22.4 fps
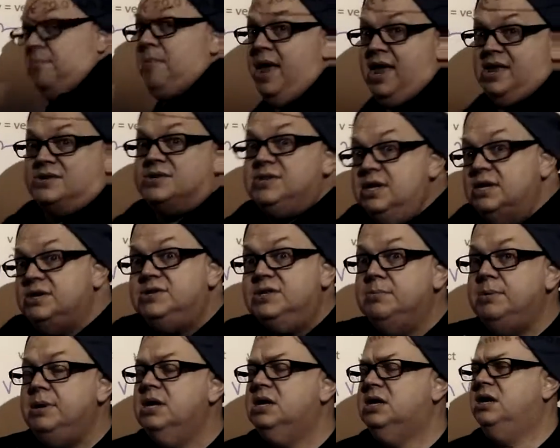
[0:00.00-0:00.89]
the mass needs
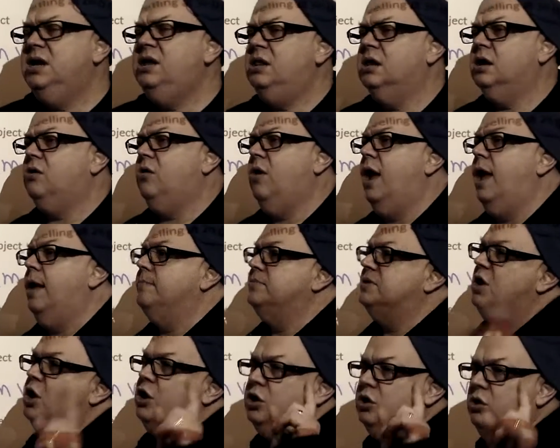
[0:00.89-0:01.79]
to be in
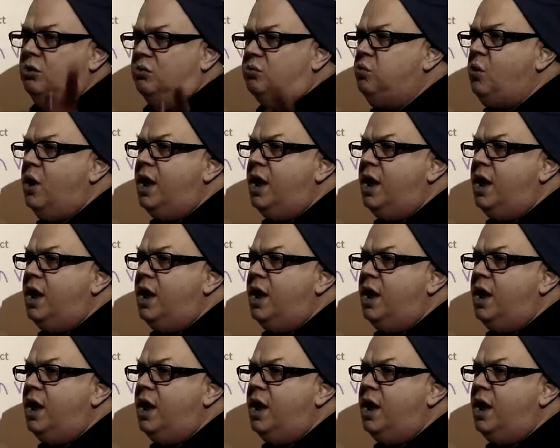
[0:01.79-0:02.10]
kilograms. You're